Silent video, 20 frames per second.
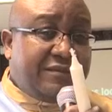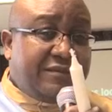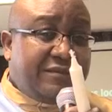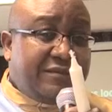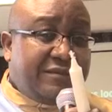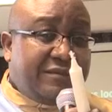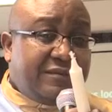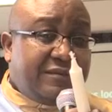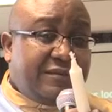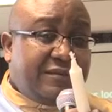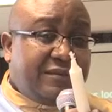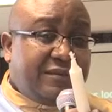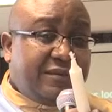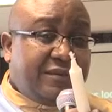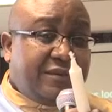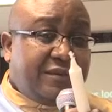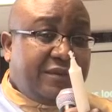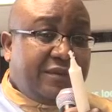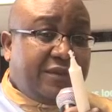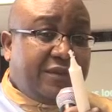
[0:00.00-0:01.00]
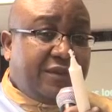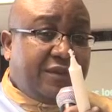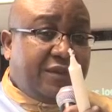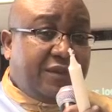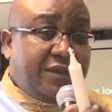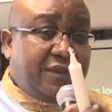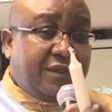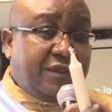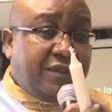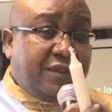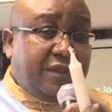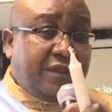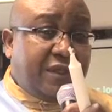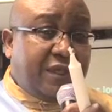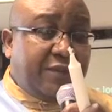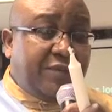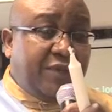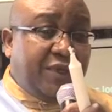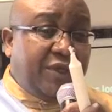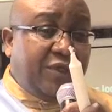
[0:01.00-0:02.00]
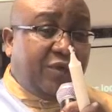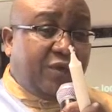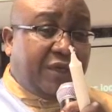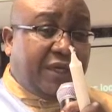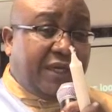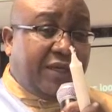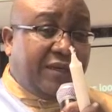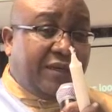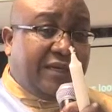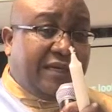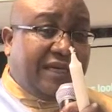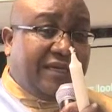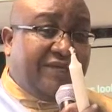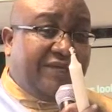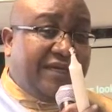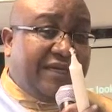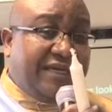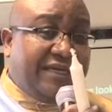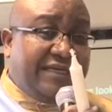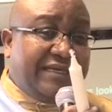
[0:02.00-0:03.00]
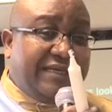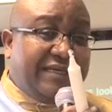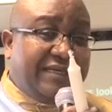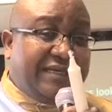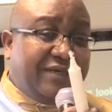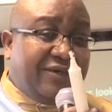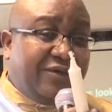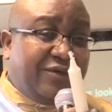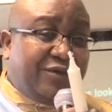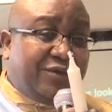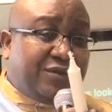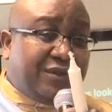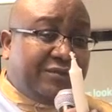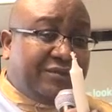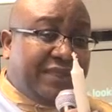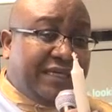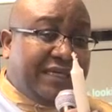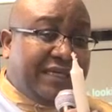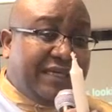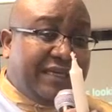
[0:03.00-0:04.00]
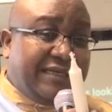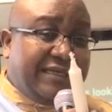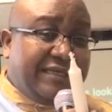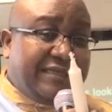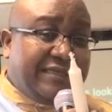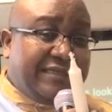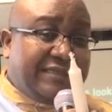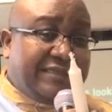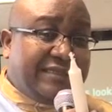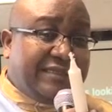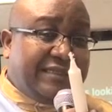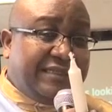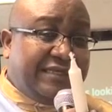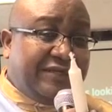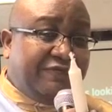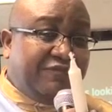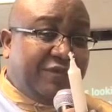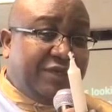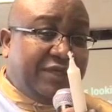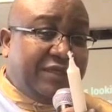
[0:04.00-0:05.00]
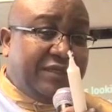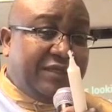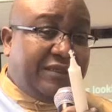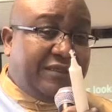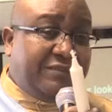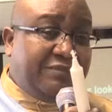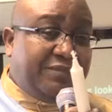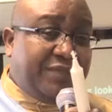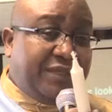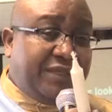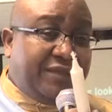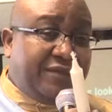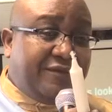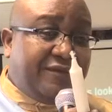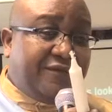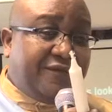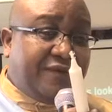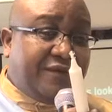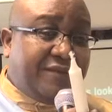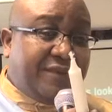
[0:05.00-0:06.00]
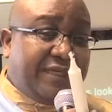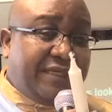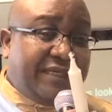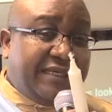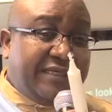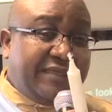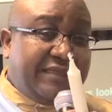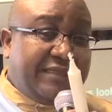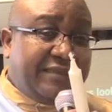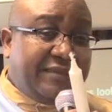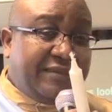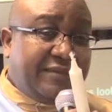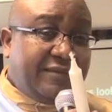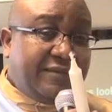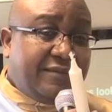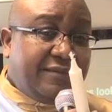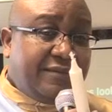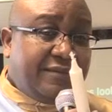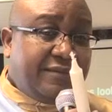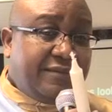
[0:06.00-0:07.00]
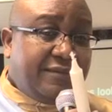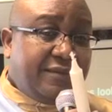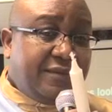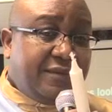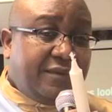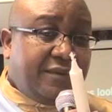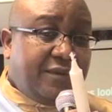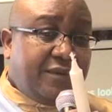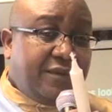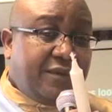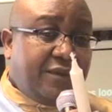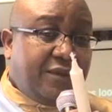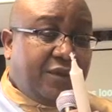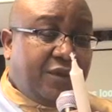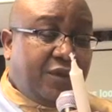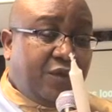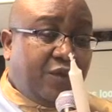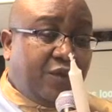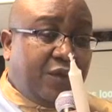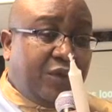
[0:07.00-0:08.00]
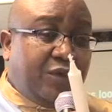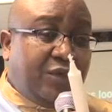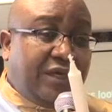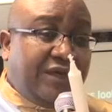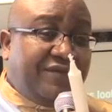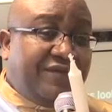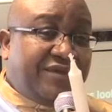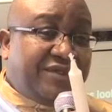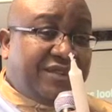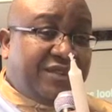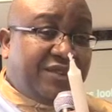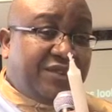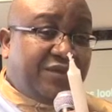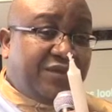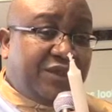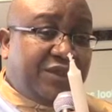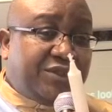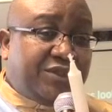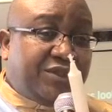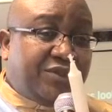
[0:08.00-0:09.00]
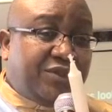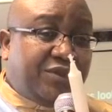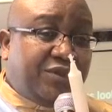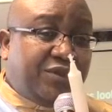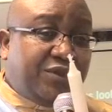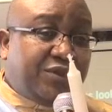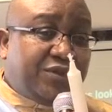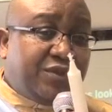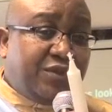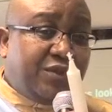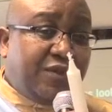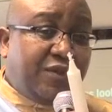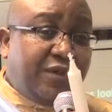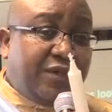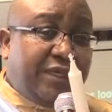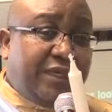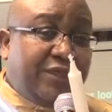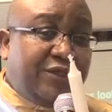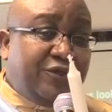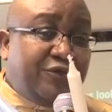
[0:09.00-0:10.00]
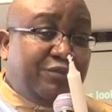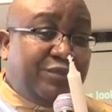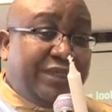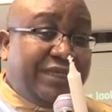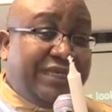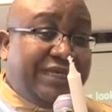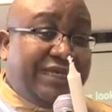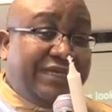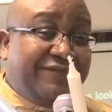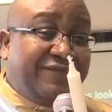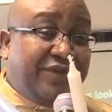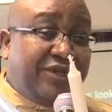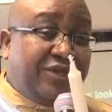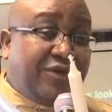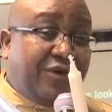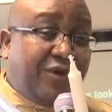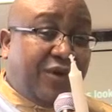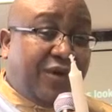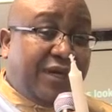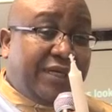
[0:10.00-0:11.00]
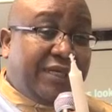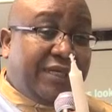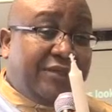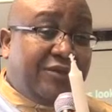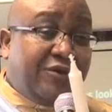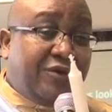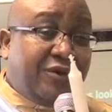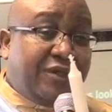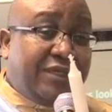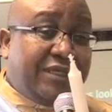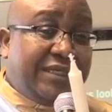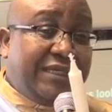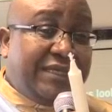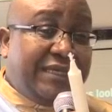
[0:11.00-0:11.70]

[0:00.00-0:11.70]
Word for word: I mean, you cannot have a headache and go to a mechanic and say, give me peel for my headache. When you have a situation, you go to God and you believe in your heart that God